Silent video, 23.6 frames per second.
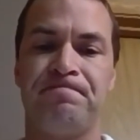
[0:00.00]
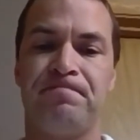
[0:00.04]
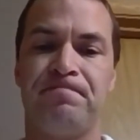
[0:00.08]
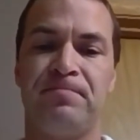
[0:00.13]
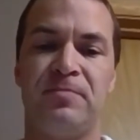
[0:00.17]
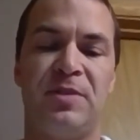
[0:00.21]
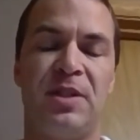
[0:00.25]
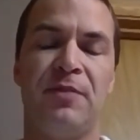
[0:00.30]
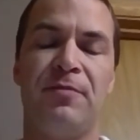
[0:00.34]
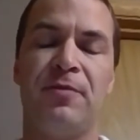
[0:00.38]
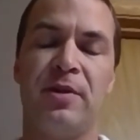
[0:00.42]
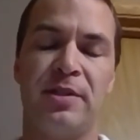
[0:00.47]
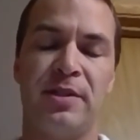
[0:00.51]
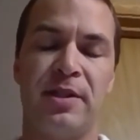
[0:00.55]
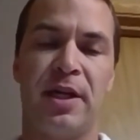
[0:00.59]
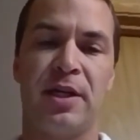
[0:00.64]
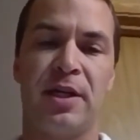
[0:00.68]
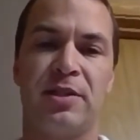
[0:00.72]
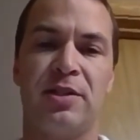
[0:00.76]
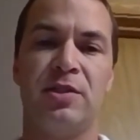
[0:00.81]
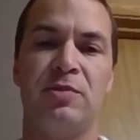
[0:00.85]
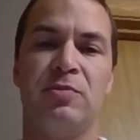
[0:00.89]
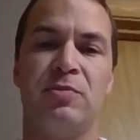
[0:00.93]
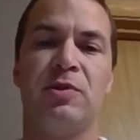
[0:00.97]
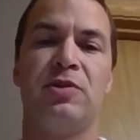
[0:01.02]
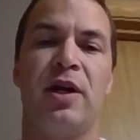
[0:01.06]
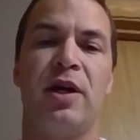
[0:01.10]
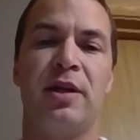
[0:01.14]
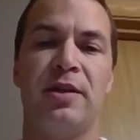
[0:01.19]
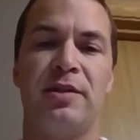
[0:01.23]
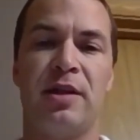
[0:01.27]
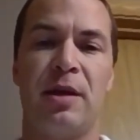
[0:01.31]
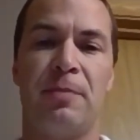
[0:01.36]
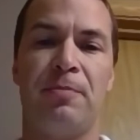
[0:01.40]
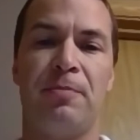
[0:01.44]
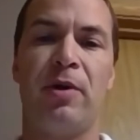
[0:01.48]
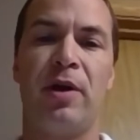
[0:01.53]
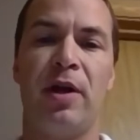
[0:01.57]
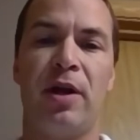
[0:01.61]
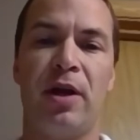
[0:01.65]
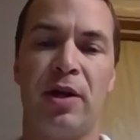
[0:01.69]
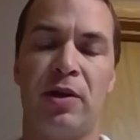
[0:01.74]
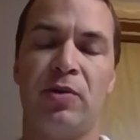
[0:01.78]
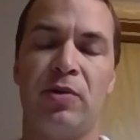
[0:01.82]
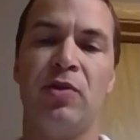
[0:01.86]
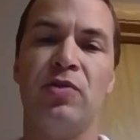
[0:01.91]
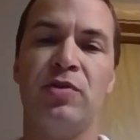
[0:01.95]
different sections, we're trying to separate our
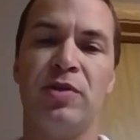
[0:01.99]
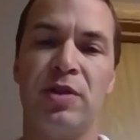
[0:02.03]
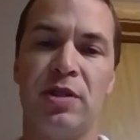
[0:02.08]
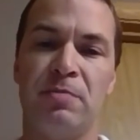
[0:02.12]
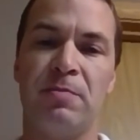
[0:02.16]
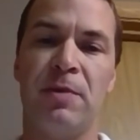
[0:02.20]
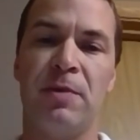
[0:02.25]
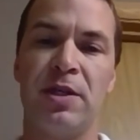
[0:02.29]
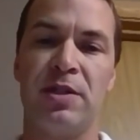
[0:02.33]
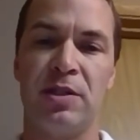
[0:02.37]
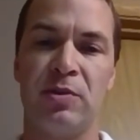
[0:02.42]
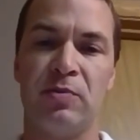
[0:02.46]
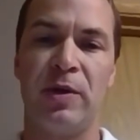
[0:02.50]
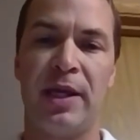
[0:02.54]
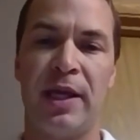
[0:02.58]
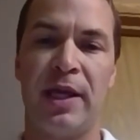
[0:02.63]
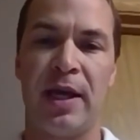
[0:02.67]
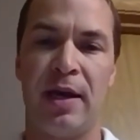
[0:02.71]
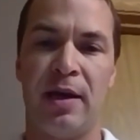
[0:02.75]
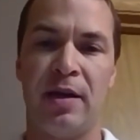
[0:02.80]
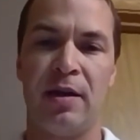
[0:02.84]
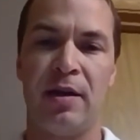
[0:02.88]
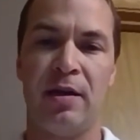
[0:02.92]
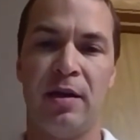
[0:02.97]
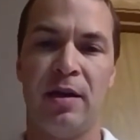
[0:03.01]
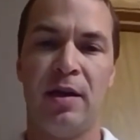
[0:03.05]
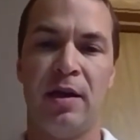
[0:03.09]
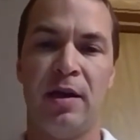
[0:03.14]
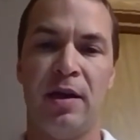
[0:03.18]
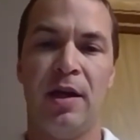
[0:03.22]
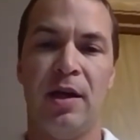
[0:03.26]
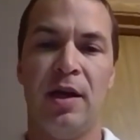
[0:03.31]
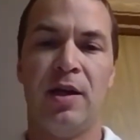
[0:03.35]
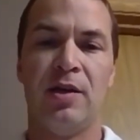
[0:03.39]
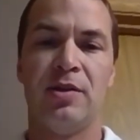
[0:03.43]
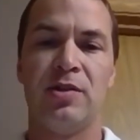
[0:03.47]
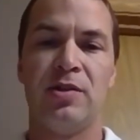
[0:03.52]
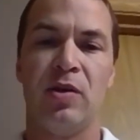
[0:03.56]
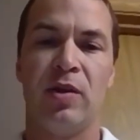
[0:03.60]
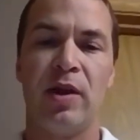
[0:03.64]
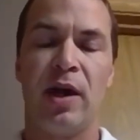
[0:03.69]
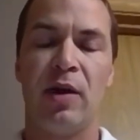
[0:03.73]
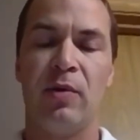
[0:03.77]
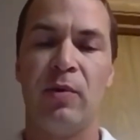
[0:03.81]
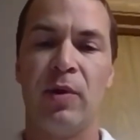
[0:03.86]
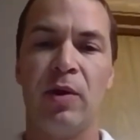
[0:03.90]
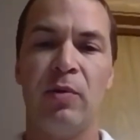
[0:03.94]
crews as much as we can. So
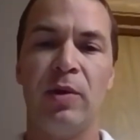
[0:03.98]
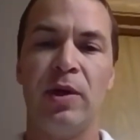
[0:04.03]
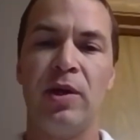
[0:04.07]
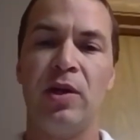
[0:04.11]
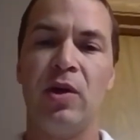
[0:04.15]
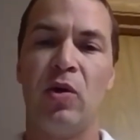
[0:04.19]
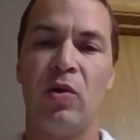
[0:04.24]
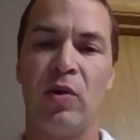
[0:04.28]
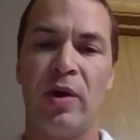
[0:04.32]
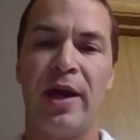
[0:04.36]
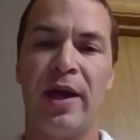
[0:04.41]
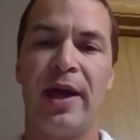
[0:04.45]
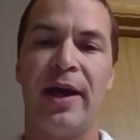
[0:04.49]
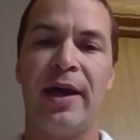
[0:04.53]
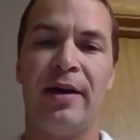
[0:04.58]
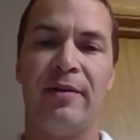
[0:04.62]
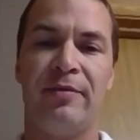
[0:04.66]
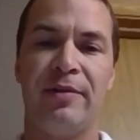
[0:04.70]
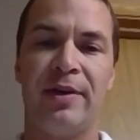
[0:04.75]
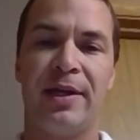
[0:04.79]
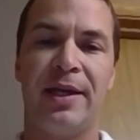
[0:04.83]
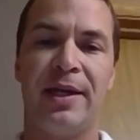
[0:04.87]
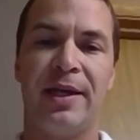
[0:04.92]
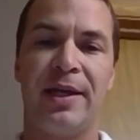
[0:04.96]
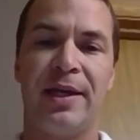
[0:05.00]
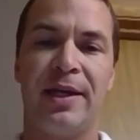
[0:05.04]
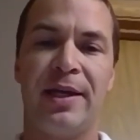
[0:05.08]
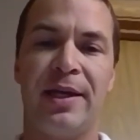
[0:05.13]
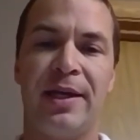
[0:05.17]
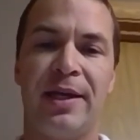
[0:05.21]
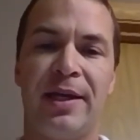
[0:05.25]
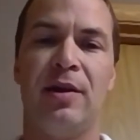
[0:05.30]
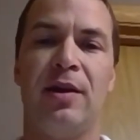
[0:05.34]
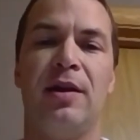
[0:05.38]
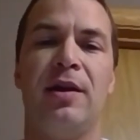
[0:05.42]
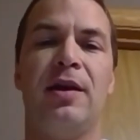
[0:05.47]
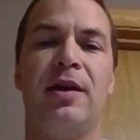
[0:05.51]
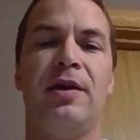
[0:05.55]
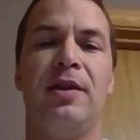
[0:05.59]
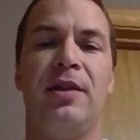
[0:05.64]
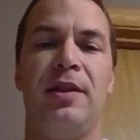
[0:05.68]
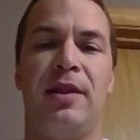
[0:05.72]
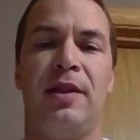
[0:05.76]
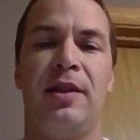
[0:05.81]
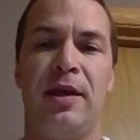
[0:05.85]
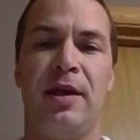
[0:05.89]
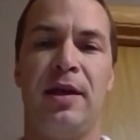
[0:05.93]
that way we don't have, again,
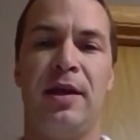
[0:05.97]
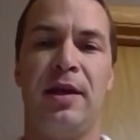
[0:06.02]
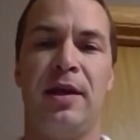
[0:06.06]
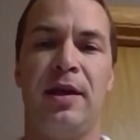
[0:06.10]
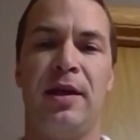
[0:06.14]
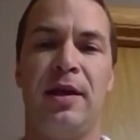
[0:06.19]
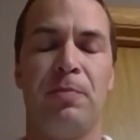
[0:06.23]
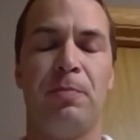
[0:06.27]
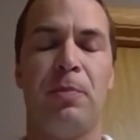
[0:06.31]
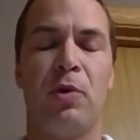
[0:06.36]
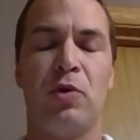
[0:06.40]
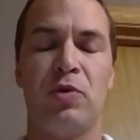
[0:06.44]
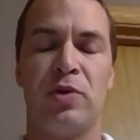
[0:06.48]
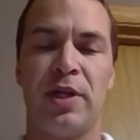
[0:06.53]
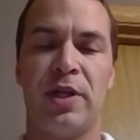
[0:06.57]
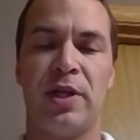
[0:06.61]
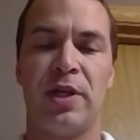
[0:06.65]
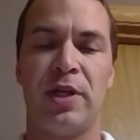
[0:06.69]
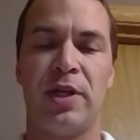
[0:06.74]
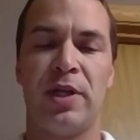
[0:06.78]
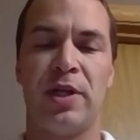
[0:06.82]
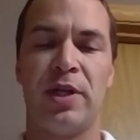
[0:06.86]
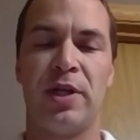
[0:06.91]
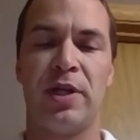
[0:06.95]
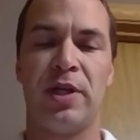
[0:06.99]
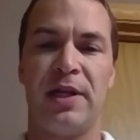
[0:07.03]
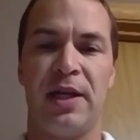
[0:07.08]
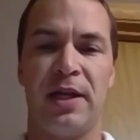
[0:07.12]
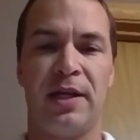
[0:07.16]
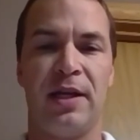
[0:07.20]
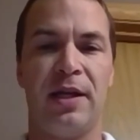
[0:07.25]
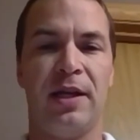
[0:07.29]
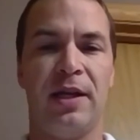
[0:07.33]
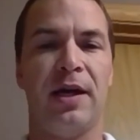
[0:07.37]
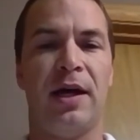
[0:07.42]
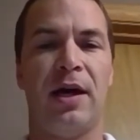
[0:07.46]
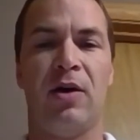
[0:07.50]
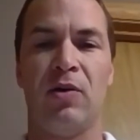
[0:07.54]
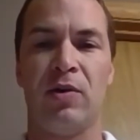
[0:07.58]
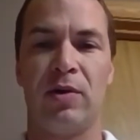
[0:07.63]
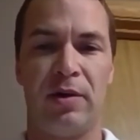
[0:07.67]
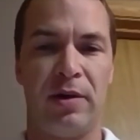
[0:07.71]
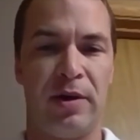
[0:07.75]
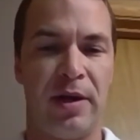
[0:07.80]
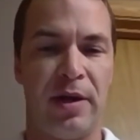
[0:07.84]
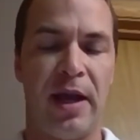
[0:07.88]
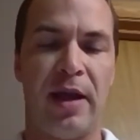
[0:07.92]
the potential of taking
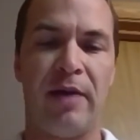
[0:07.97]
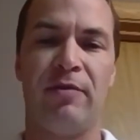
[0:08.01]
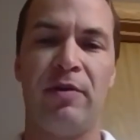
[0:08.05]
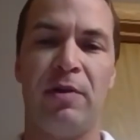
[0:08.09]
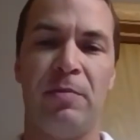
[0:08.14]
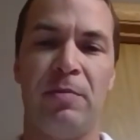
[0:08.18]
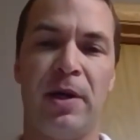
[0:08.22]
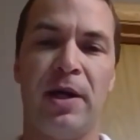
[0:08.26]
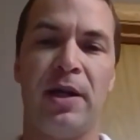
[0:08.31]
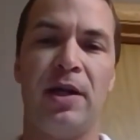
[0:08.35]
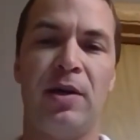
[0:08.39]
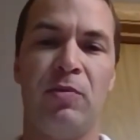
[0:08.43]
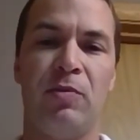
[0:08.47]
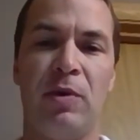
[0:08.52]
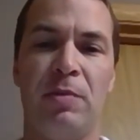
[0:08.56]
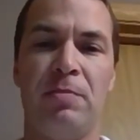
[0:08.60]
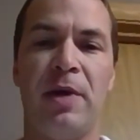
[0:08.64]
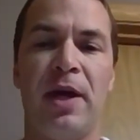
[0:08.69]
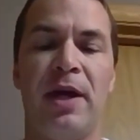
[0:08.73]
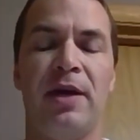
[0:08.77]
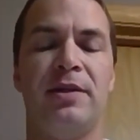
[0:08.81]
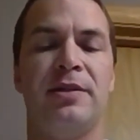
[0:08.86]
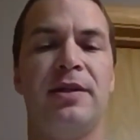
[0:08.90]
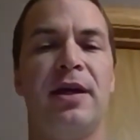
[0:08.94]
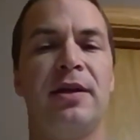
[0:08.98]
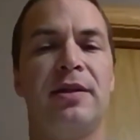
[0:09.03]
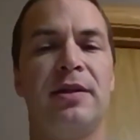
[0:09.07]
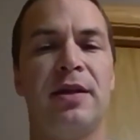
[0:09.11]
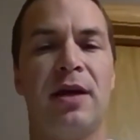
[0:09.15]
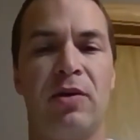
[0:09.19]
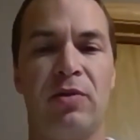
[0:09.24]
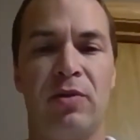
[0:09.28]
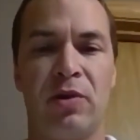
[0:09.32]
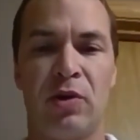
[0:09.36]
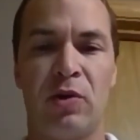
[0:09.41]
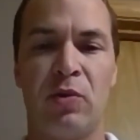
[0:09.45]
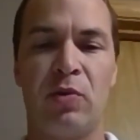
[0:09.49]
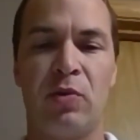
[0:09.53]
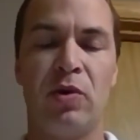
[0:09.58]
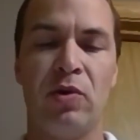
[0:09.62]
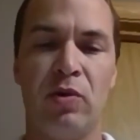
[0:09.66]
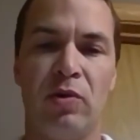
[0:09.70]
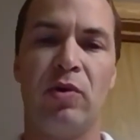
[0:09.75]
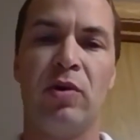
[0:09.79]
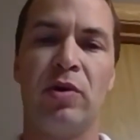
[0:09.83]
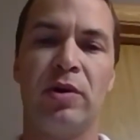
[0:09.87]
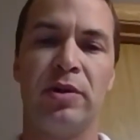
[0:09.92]
out everybody. We may take down a
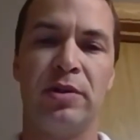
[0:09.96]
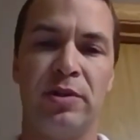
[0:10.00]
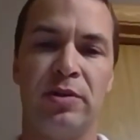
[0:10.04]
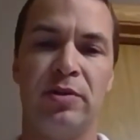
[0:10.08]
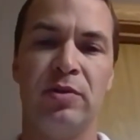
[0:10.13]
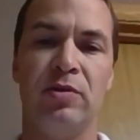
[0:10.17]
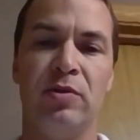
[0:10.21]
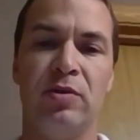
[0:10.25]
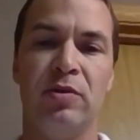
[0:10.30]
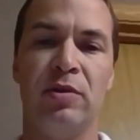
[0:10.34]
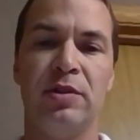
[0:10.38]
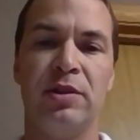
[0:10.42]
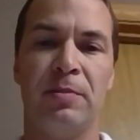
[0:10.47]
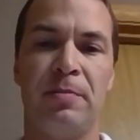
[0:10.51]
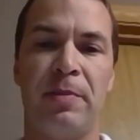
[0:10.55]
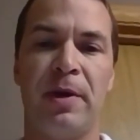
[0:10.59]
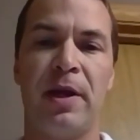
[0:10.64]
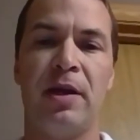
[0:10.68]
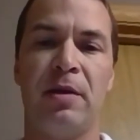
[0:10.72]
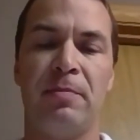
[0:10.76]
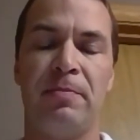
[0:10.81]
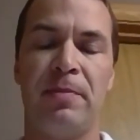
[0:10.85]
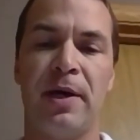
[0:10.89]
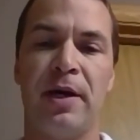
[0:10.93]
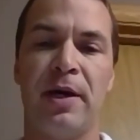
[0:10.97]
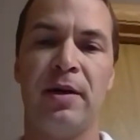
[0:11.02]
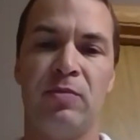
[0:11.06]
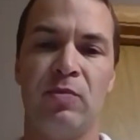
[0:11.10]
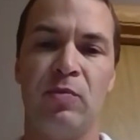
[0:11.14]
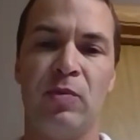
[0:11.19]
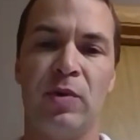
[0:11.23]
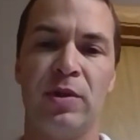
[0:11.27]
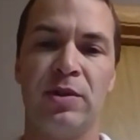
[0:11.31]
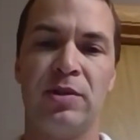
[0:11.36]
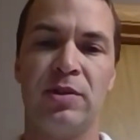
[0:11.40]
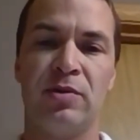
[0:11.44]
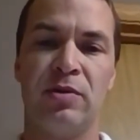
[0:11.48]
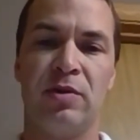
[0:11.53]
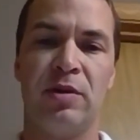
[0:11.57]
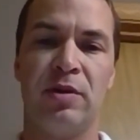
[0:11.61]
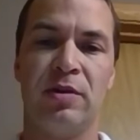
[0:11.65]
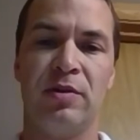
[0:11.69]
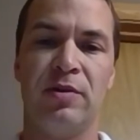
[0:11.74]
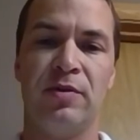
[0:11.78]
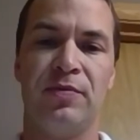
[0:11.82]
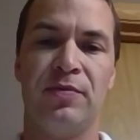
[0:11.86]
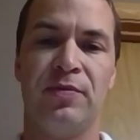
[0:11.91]
crew or 2, depending upon what
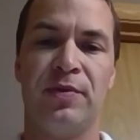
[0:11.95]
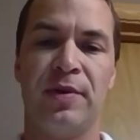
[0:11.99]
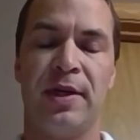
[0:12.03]
sort of